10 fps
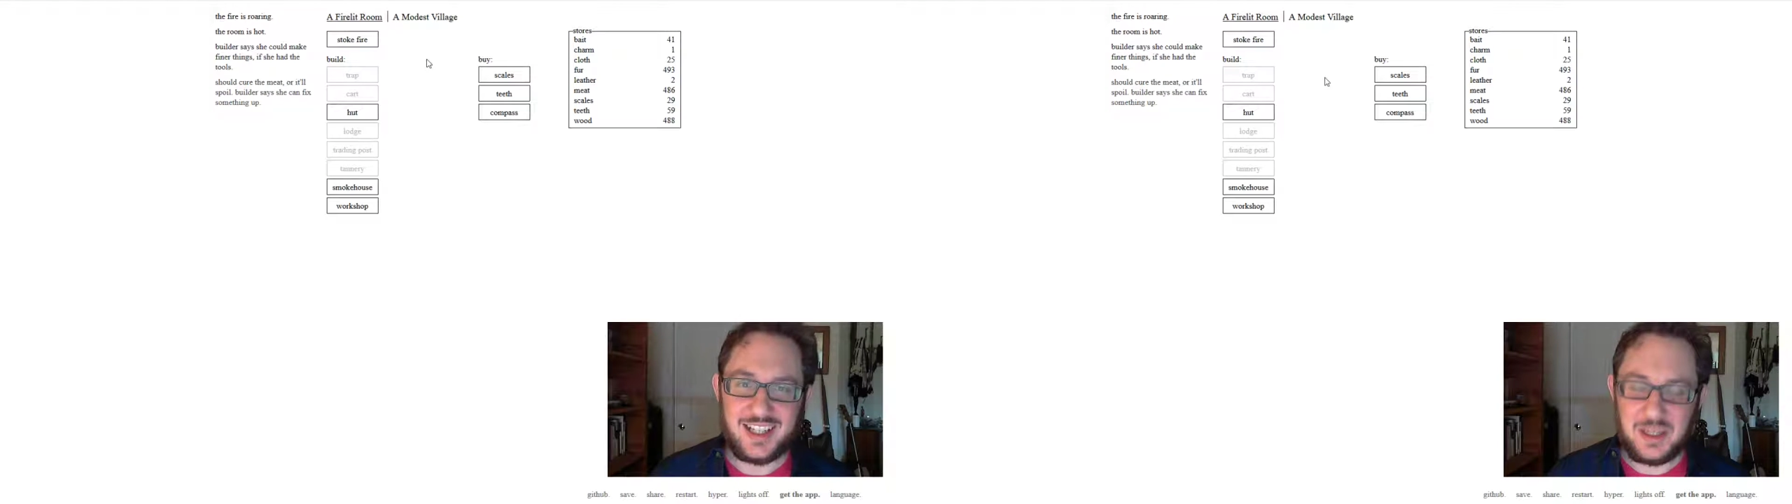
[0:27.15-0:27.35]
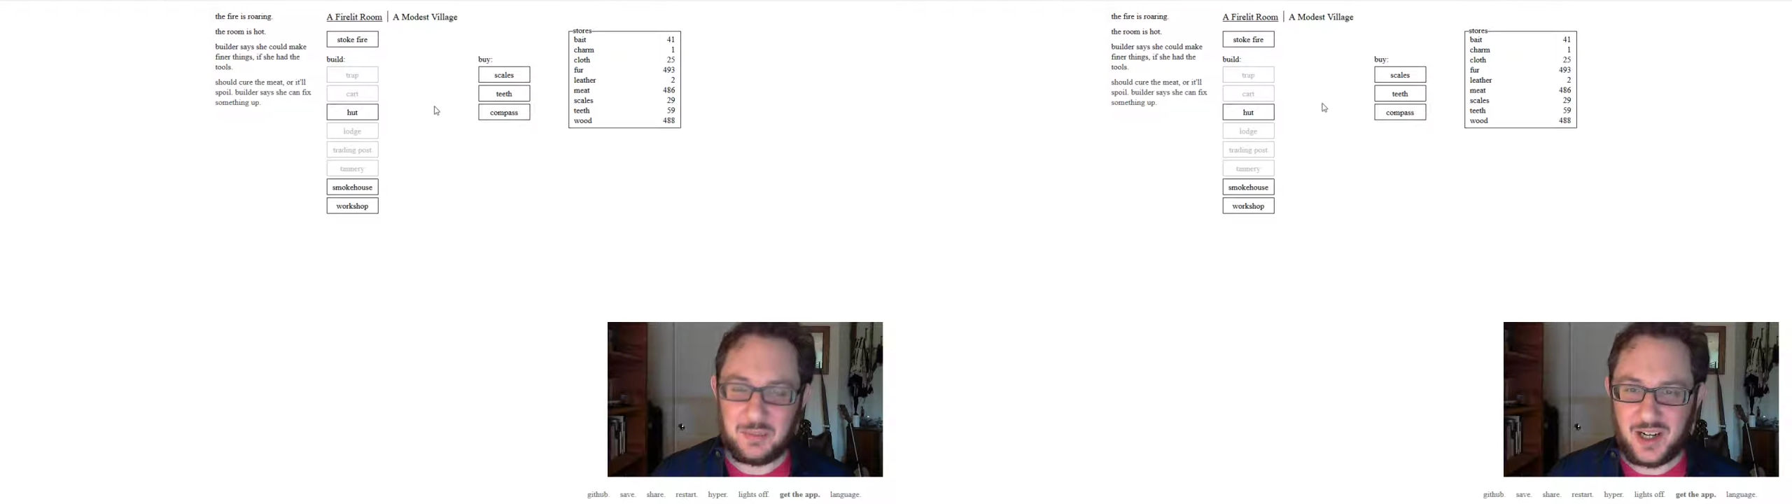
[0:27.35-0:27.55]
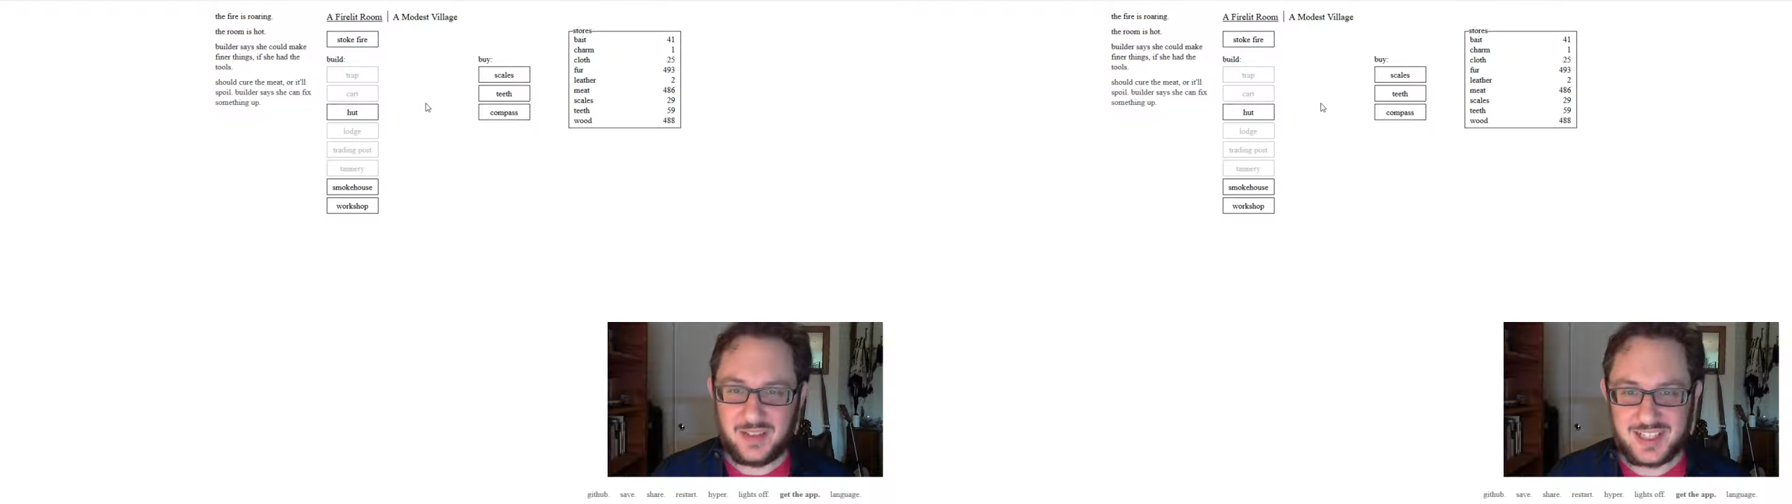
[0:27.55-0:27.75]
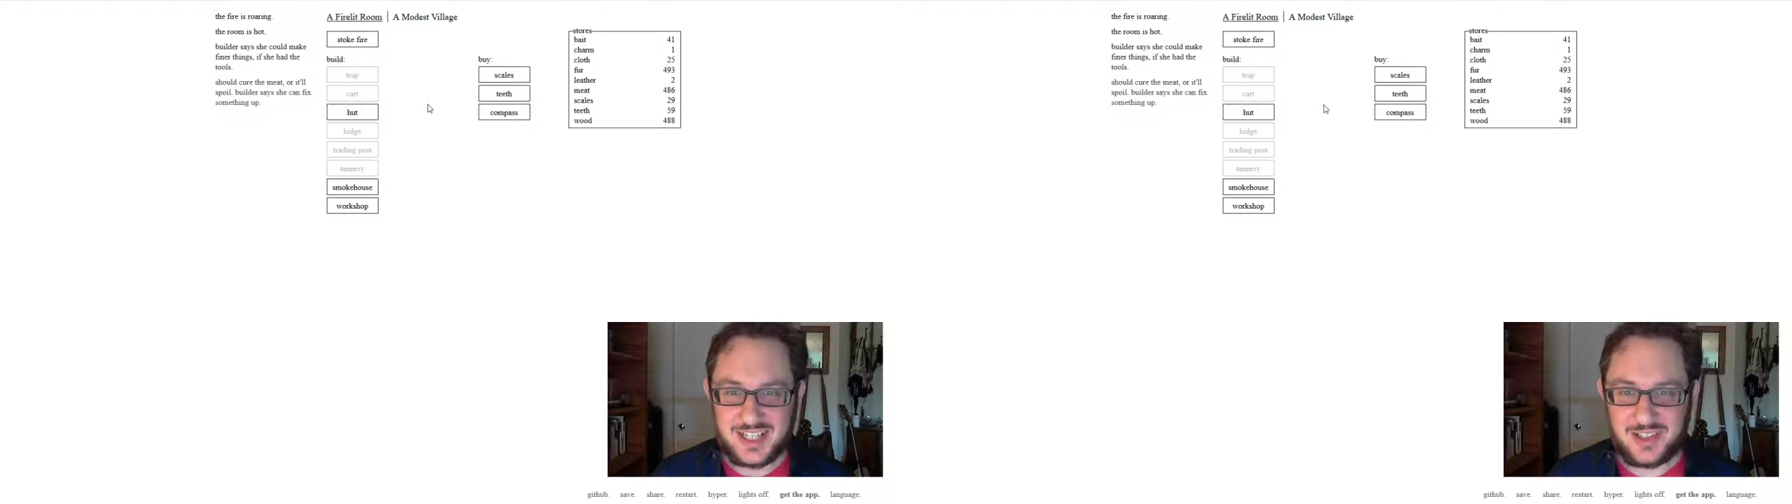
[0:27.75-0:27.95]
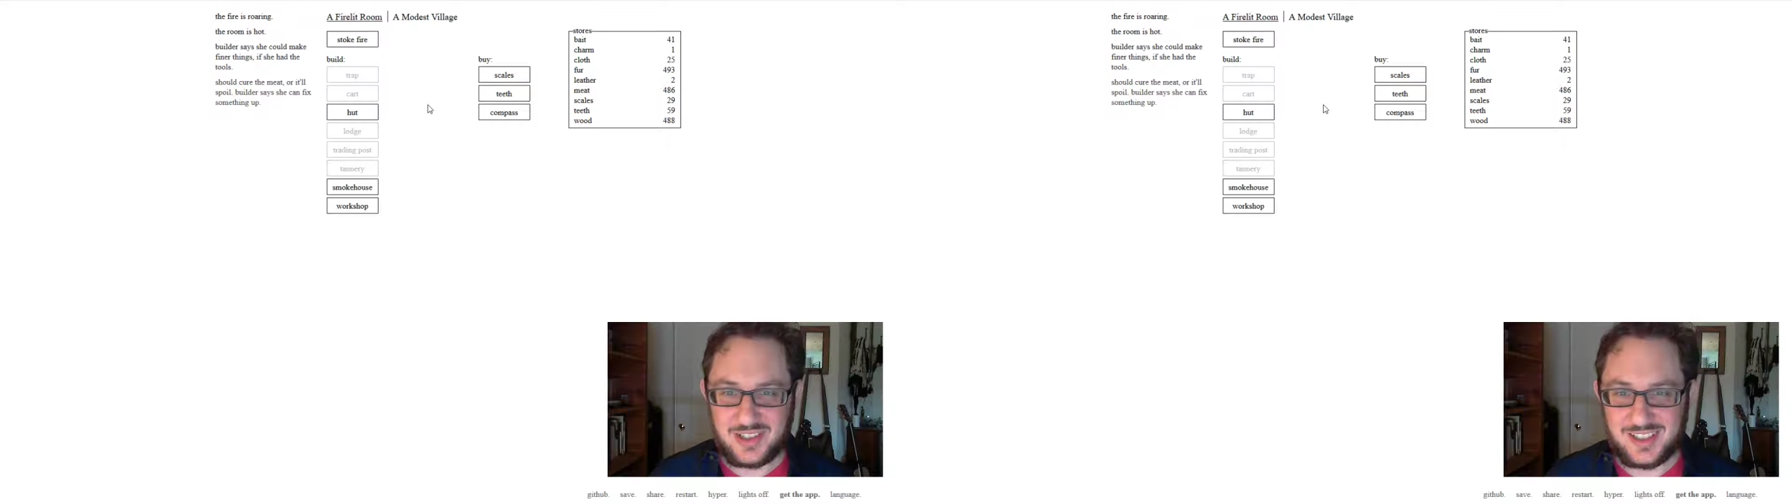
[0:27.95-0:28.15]

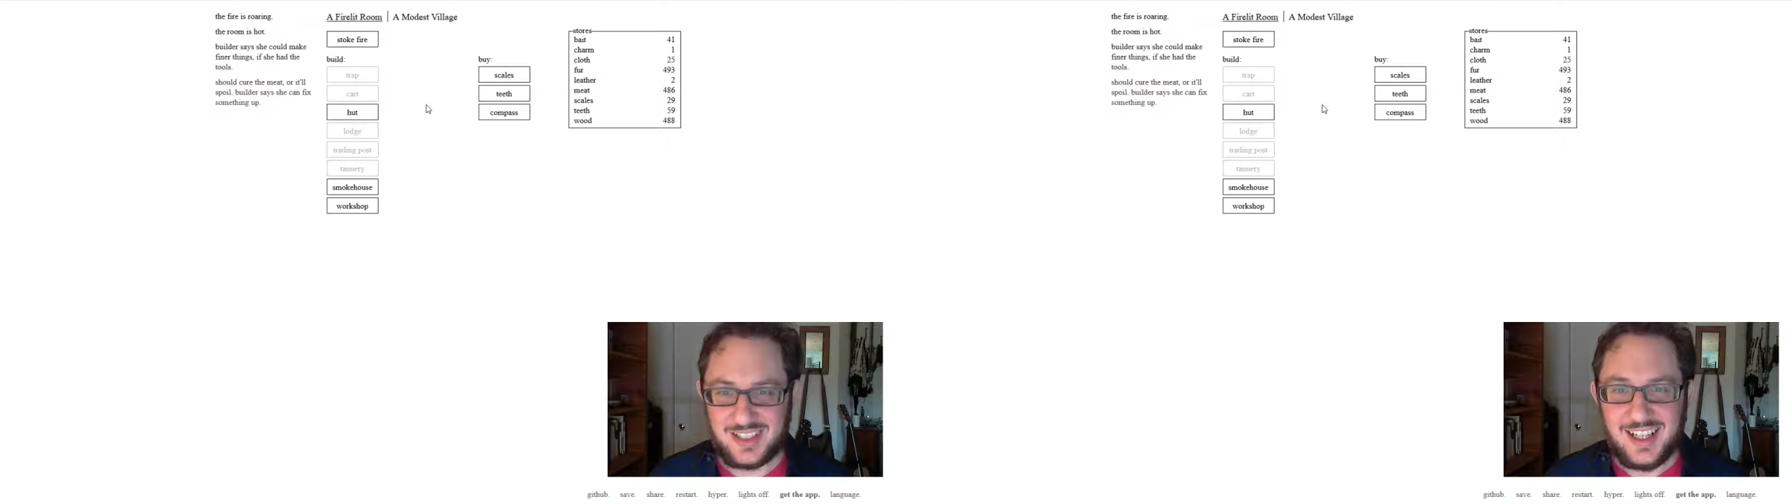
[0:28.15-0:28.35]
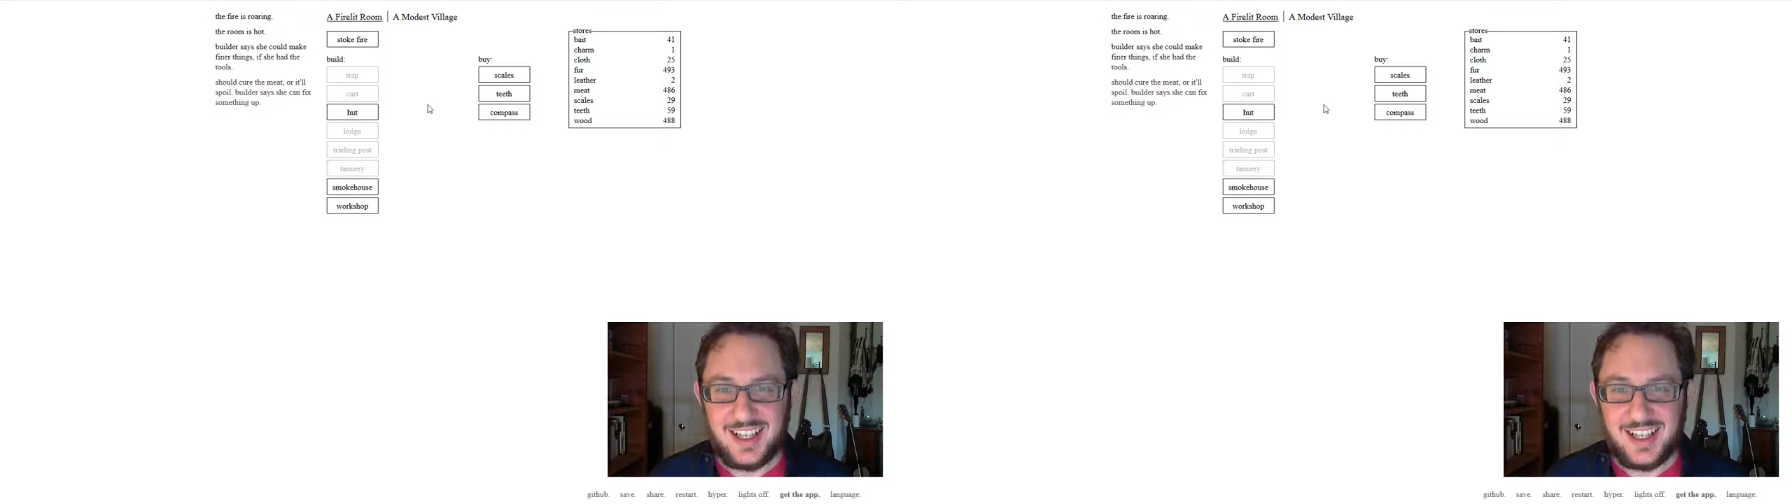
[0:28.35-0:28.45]
improvisation,